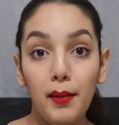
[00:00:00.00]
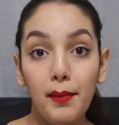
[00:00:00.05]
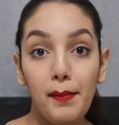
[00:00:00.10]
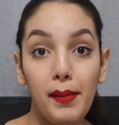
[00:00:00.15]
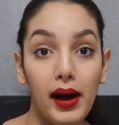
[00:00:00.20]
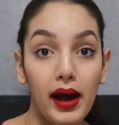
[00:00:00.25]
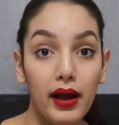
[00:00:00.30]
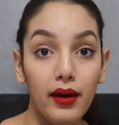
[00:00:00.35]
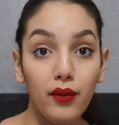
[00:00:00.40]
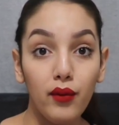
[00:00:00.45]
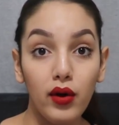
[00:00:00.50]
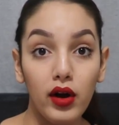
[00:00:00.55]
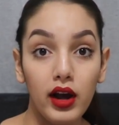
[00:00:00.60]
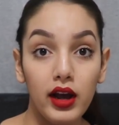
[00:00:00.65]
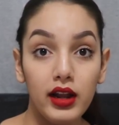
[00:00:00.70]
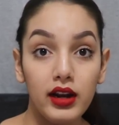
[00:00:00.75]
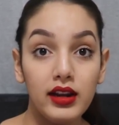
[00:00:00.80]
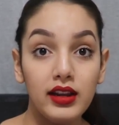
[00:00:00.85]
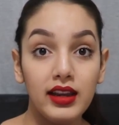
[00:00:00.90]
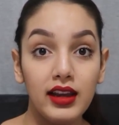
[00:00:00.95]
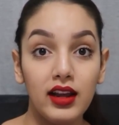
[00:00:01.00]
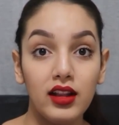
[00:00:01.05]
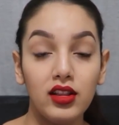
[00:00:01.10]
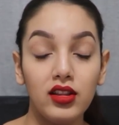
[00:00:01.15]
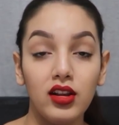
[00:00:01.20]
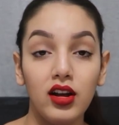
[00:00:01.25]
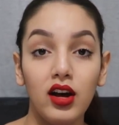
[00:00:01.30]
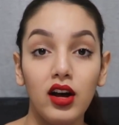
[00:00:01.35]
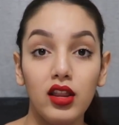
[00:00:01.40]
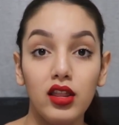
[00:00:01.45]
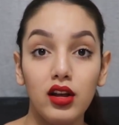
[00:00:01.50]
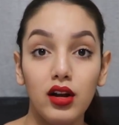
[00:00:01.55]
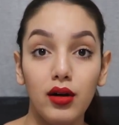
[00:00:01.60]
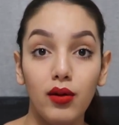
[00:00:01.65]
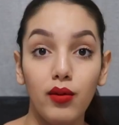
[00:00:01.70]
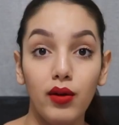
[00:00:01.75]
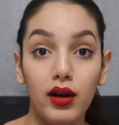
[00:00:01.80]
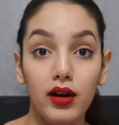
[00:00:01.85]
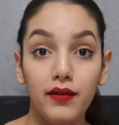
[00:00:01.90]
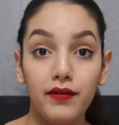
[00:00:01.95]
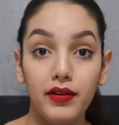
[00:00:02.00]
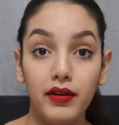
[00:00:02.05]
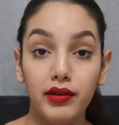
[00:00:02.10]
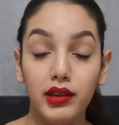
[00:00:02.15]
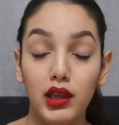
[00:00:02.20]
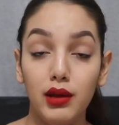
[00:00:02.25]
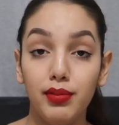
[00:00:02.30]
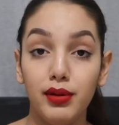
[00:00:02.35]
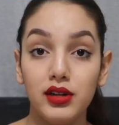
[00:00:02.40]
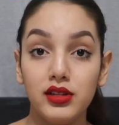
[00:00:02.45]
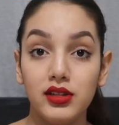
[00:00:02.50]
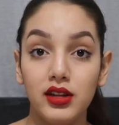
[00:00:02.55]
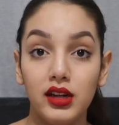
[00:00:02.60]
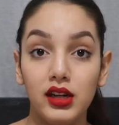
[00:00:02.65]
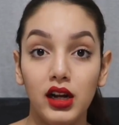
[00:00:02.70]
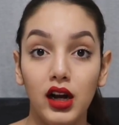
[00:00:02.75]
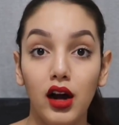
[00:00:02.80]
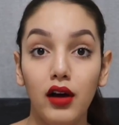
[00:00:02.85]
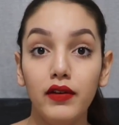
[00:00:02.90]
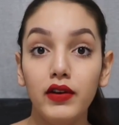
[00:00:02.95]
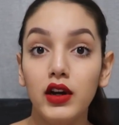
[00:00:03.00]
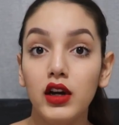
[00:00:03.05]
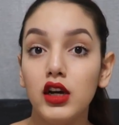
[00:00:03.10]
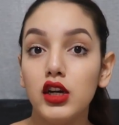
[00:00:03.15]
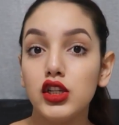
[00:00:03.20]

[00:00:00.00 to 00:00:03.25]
buy one get the other one 50% off,